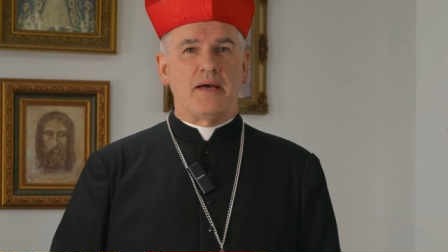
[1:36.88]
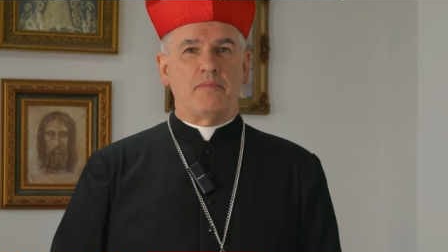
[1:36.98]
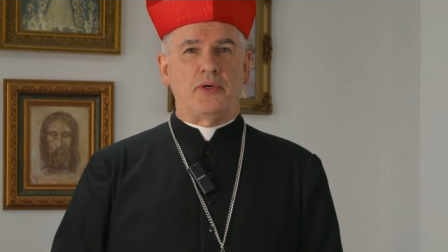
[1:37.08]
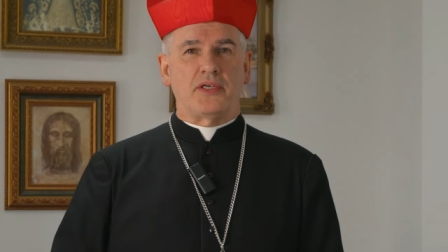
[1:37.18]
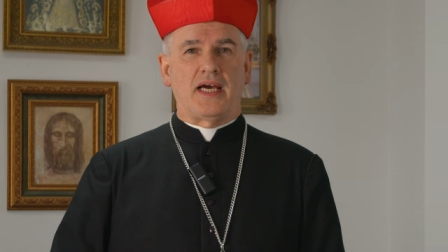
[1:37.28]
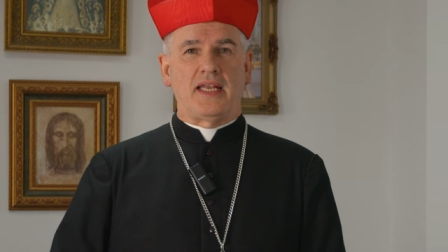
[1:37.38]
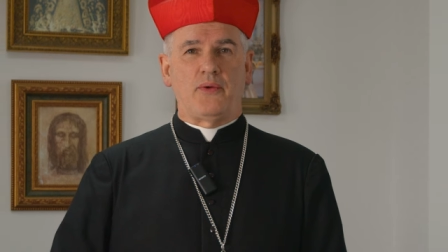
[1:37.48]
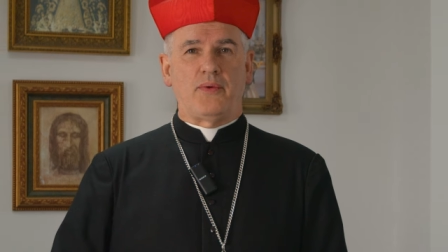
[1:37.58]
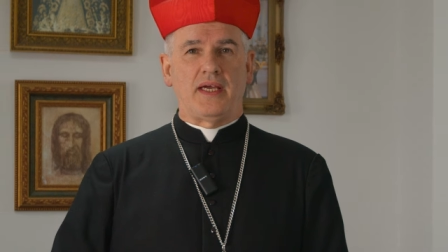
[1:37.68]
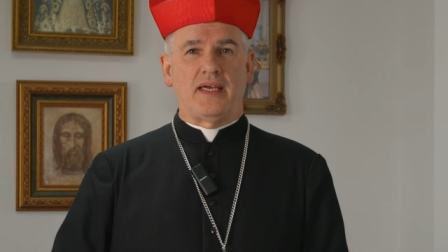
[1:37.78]
But
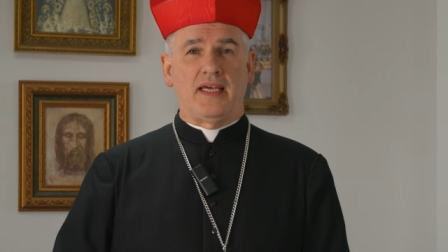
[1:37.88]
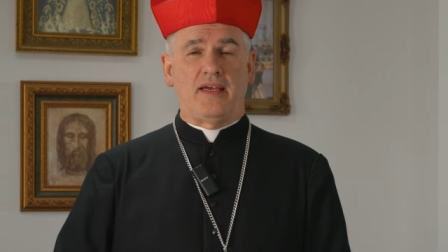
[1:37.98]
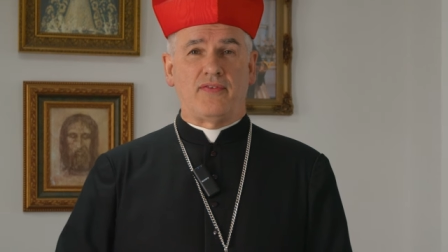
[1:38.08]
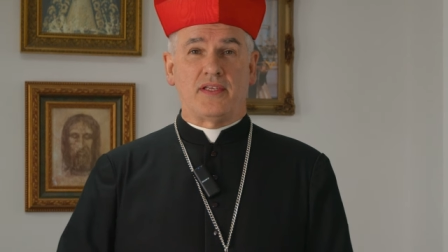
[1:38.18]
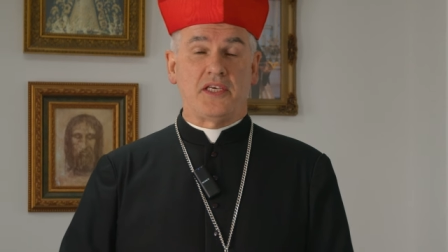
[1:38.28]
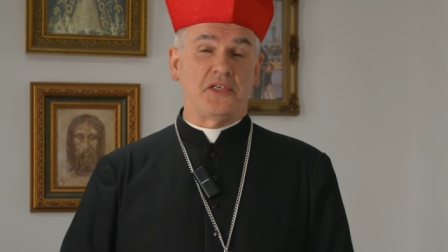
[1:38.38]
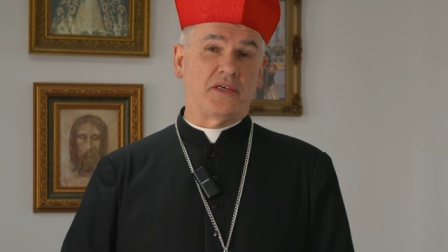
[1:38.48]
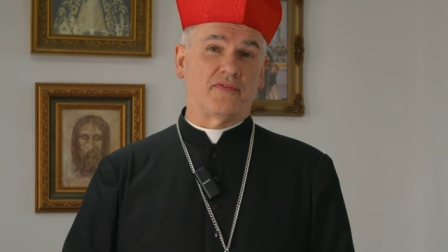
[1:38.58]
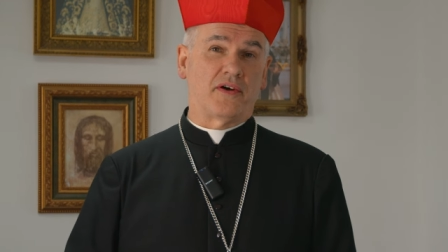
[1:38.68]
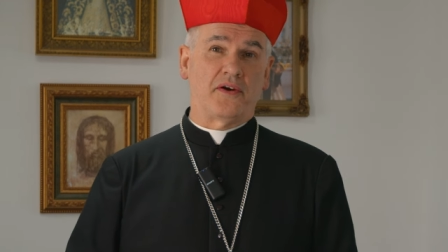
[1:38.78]
anyway, if it's
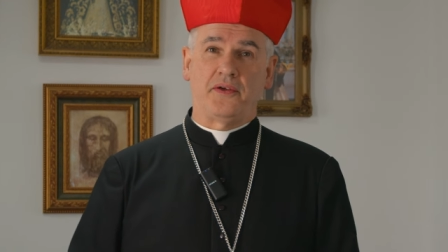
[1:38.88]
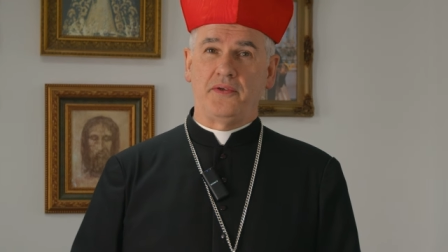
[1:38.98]
easier for you,